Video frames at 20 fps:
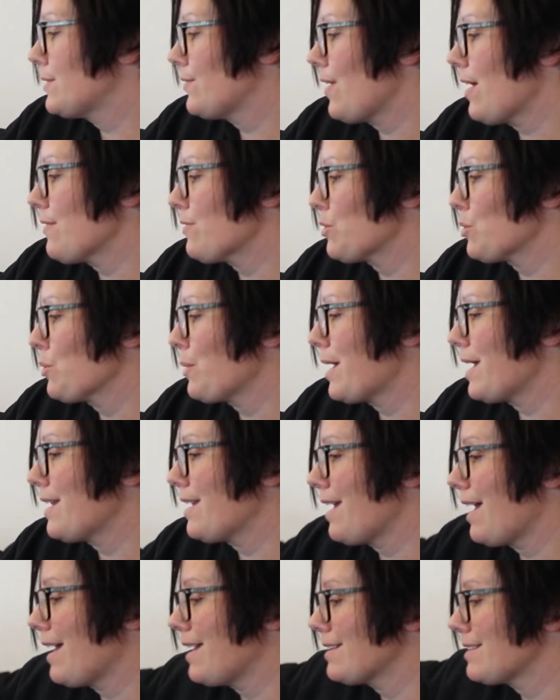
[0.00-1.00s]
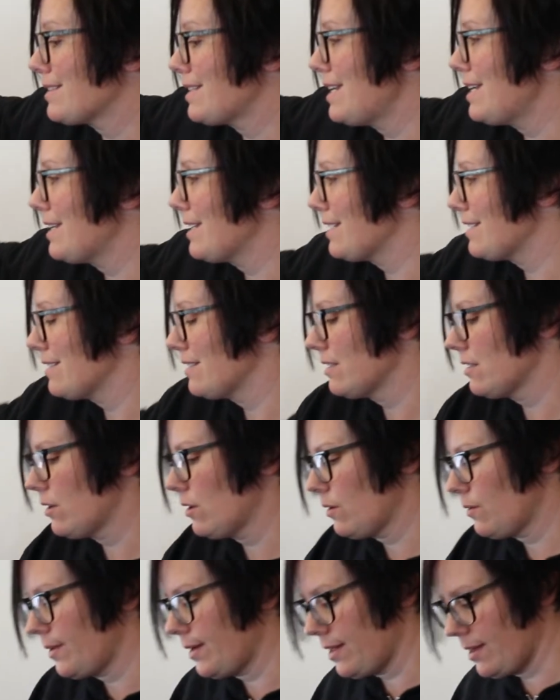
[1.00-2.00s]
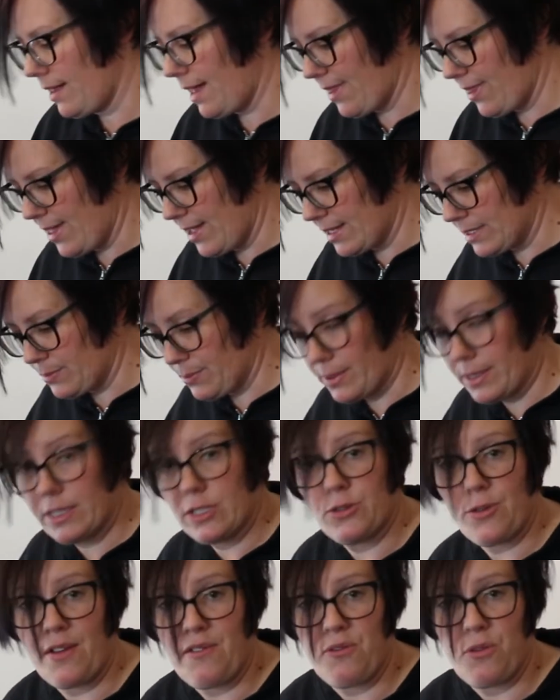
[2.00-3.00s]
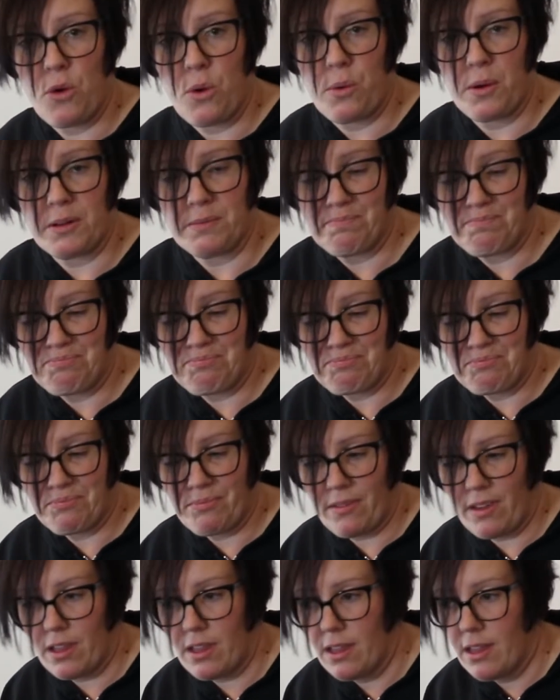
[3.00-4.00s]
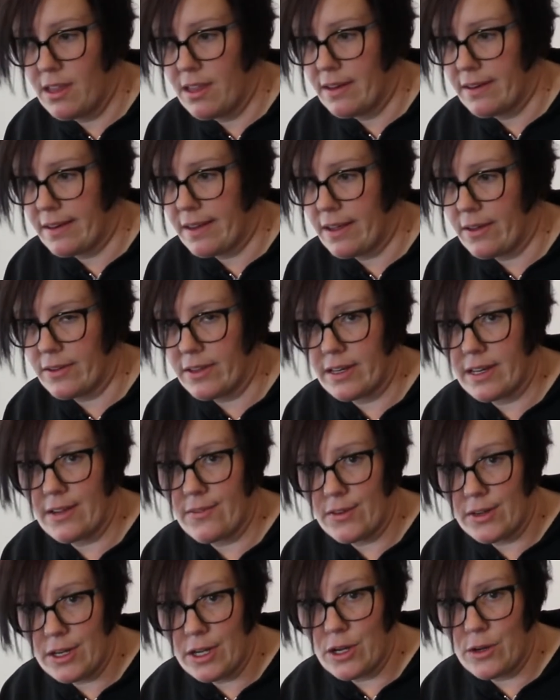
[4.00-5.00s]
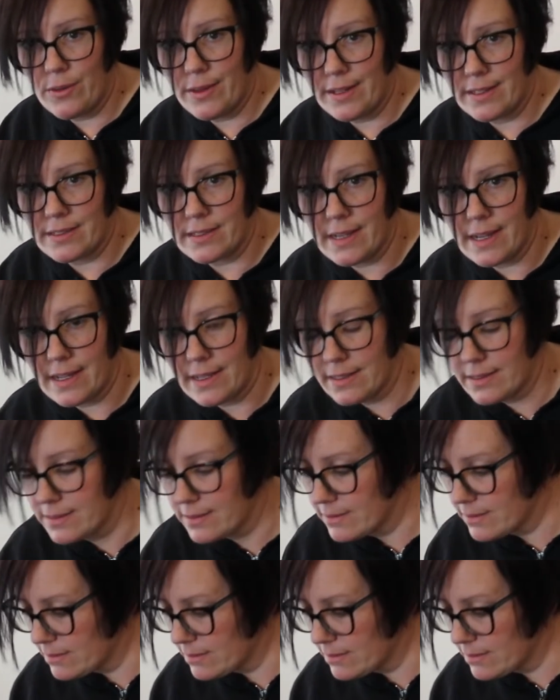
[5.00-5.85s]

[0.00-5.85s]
5 through 8 as needed. Well, I think it's pretty straightforward. Now, you never know these days.